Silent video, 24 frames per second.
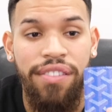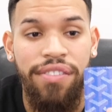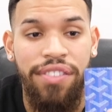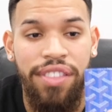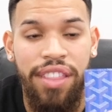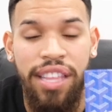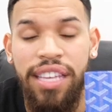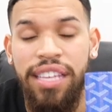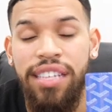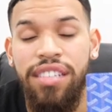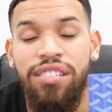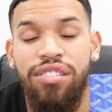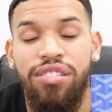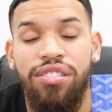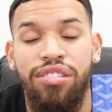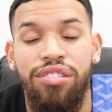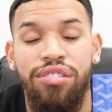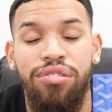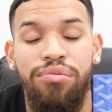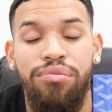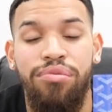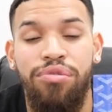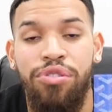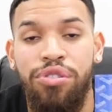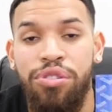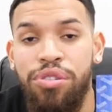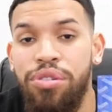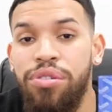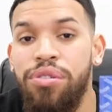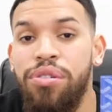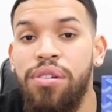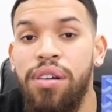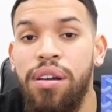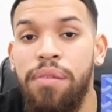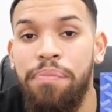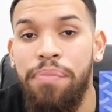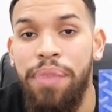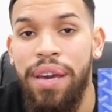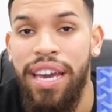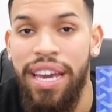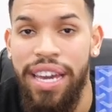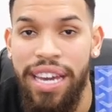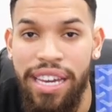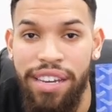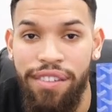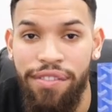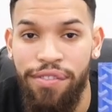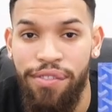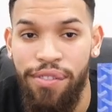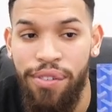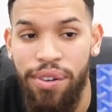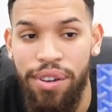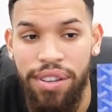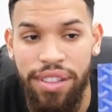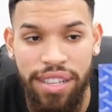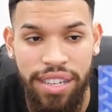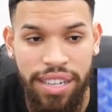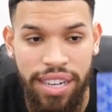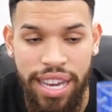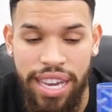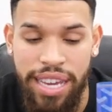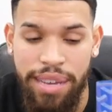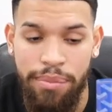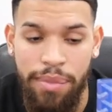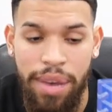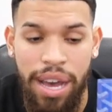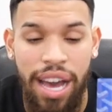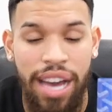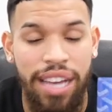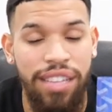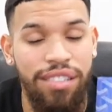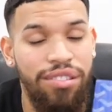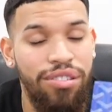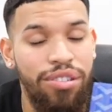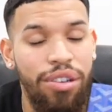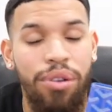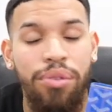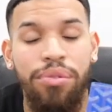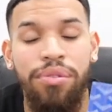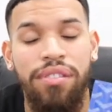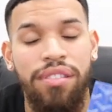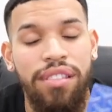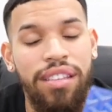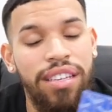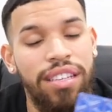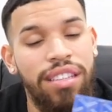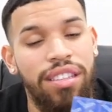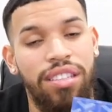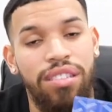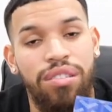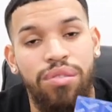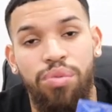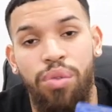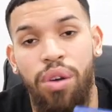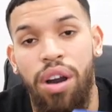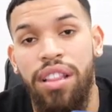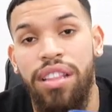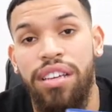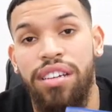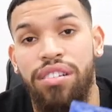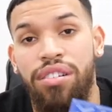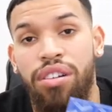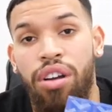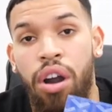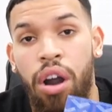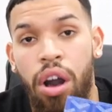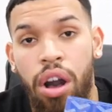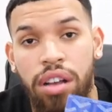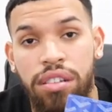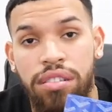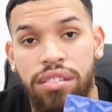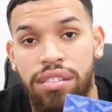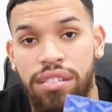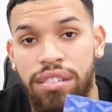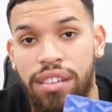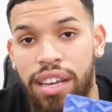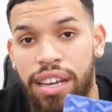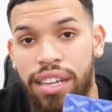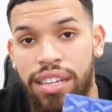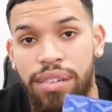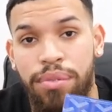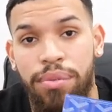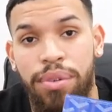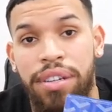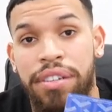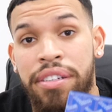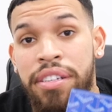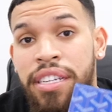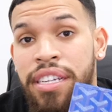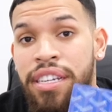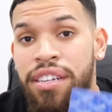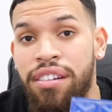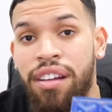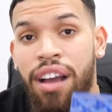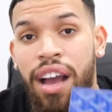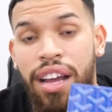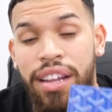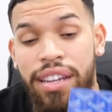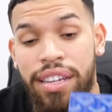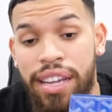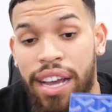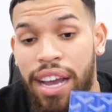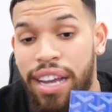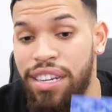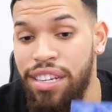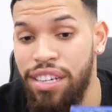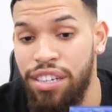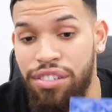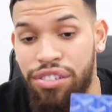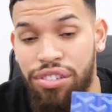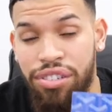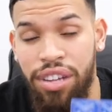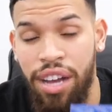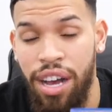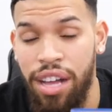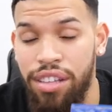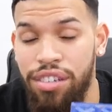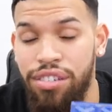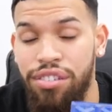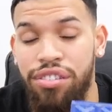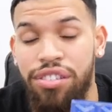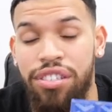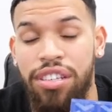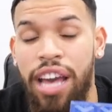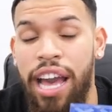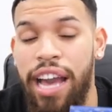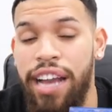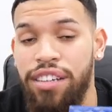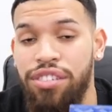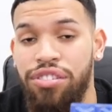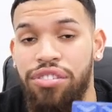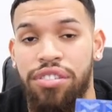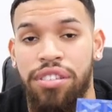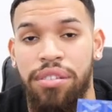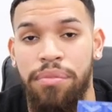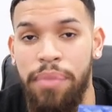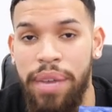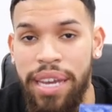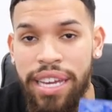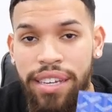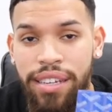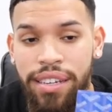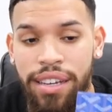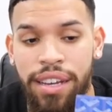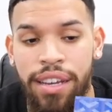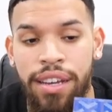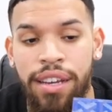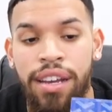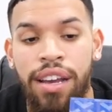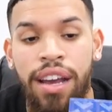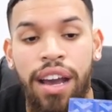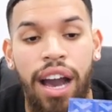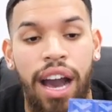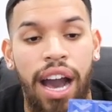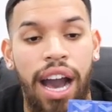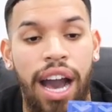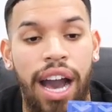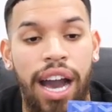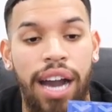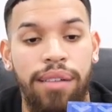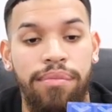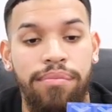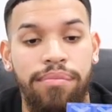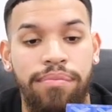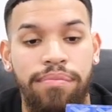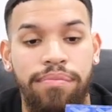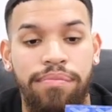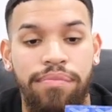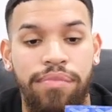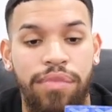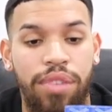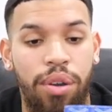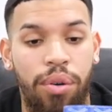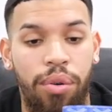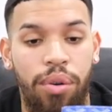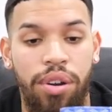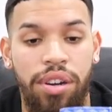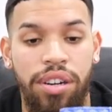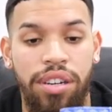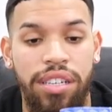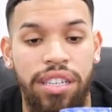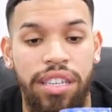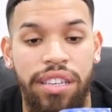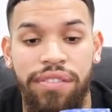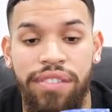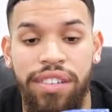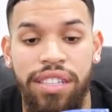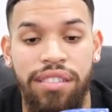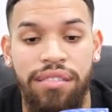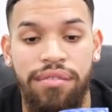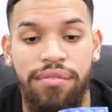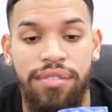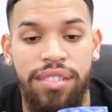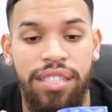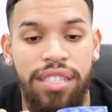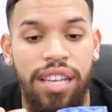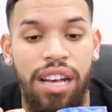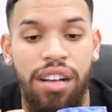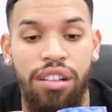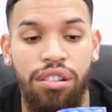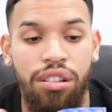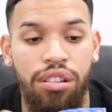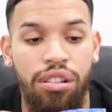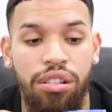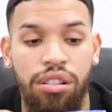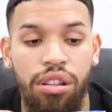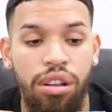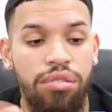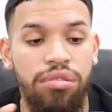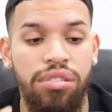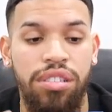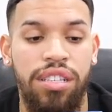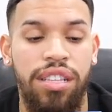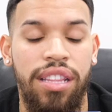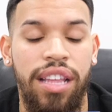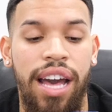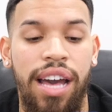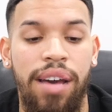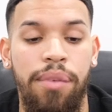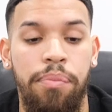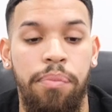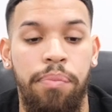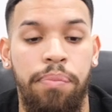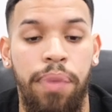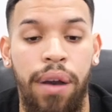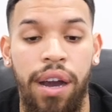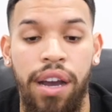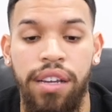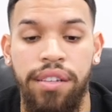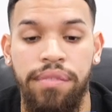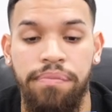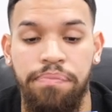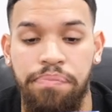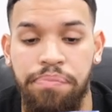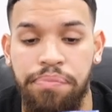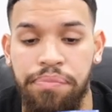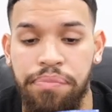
of things you do pay for the name. I don't think this wallet costs anywhere near $900 to actually make um, or even sell close to that, but